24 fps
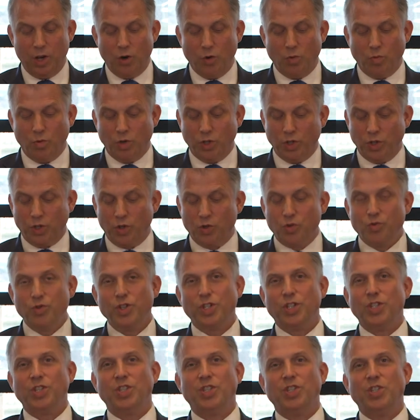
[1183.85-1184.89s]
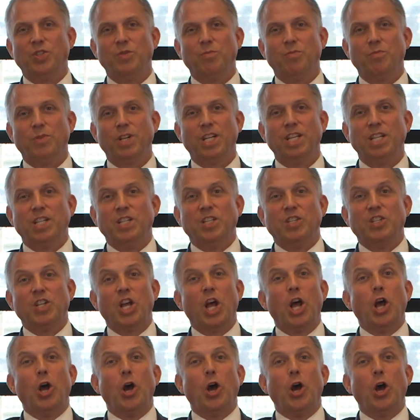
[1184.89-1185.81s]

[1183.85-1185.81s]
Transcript: where the criticism is